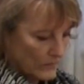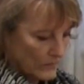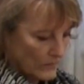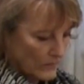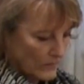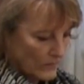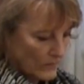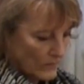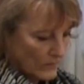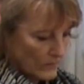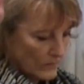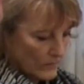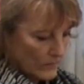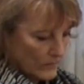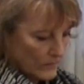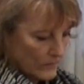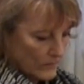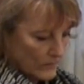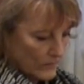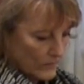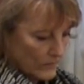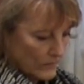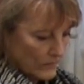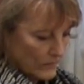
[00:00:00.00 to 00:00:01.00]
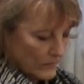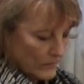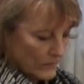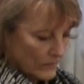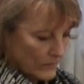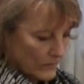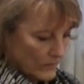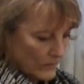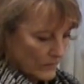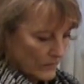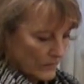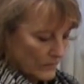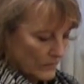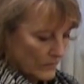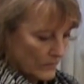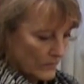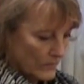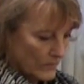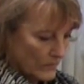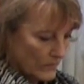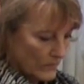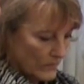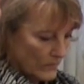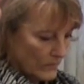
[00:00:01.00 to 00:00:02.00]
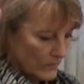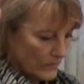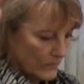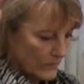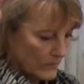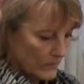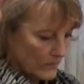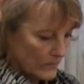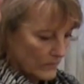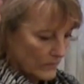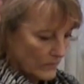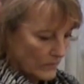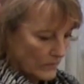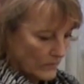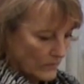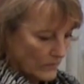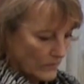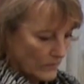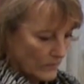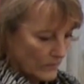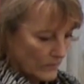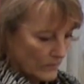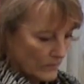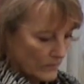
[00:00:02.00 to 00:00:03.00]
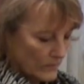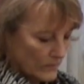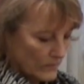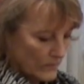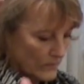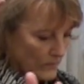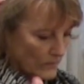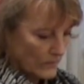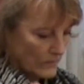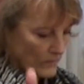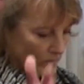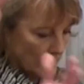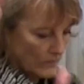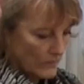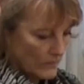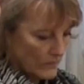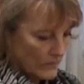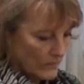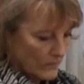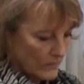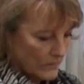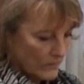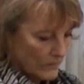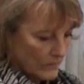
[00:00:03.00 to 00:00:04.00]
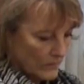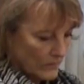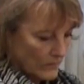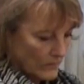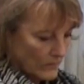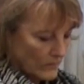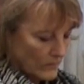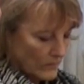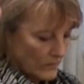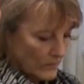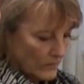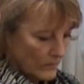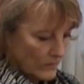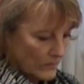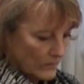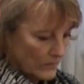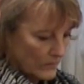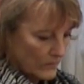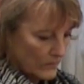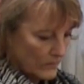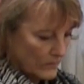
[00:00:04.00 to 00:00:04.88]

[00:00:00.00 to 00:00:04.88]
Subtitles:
No words are spoken by the person on screen.